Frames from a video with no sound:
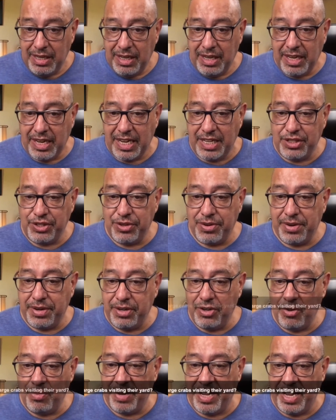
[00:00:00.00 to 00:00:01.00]
case you're a
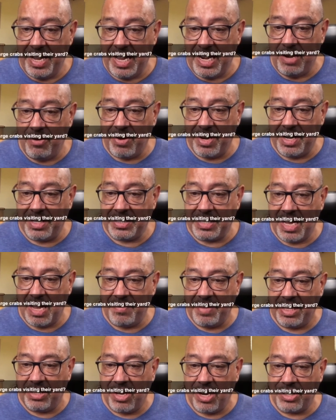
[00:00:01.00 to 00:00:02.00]
newbie, anyone else
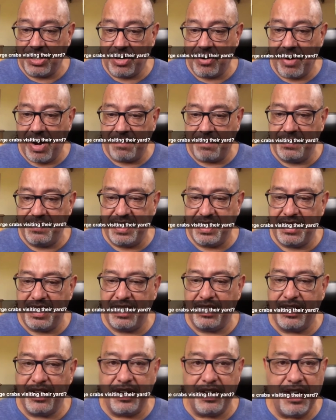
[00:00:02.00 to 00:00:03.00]
having large crabs
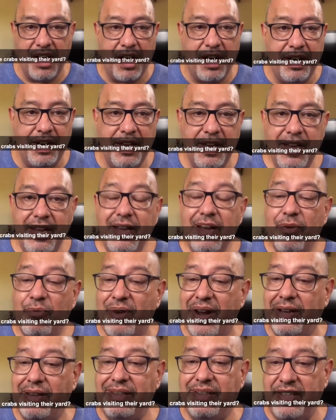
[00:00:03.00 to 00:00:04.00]
visiting their yard?
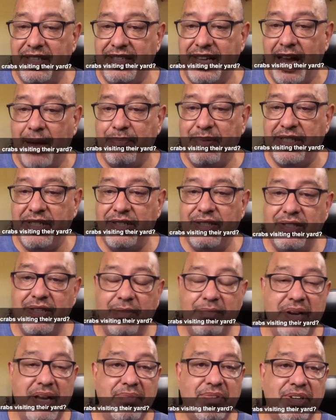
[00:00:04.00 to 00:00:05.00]
Well, this happens in
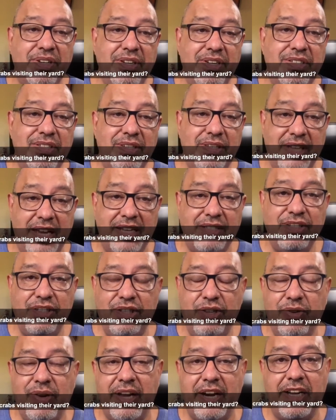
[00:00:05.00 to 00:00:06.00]
some neighborhoods. Yes,
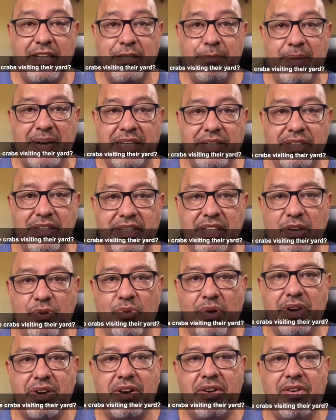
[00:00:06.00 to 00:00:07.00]
you can expect to see
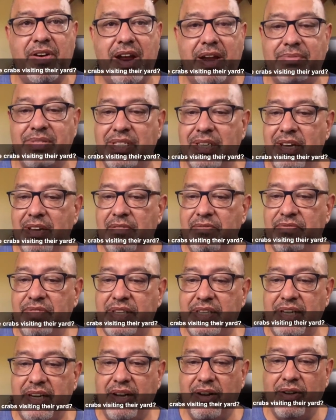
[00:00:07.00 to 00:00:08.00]
water crabs
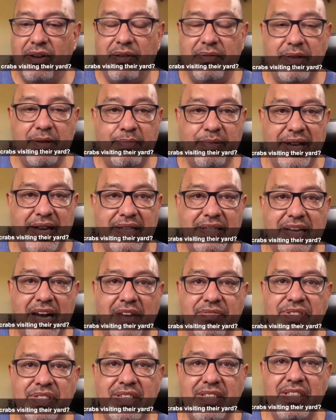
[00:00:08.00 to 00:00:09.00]
visiting all over the place.
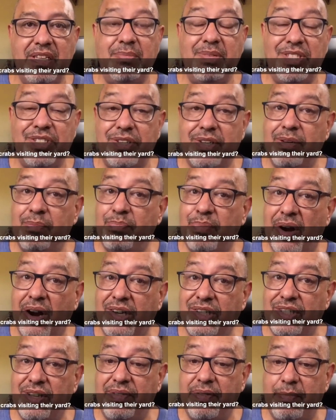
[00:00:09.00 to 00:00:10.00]
I've seen them in certain
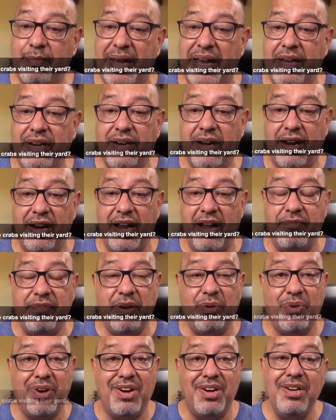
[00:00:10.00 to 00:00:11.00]
parts of the bay, not
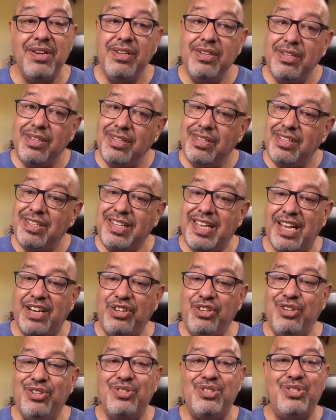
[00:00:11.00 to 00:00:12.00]
everywhere.
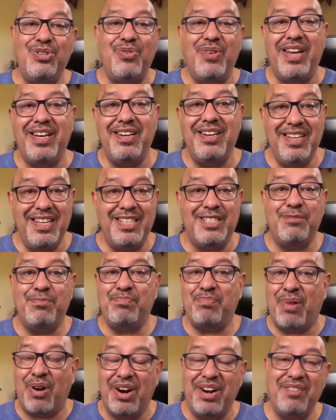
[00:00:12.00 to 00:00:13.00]
Get used to it. It's
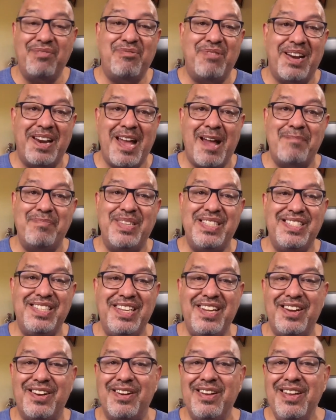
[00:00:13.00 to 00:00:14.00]
part of what happens
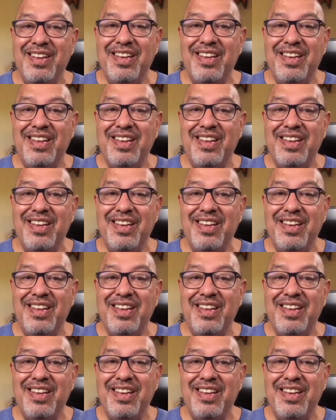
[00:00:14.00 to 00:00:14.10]
here.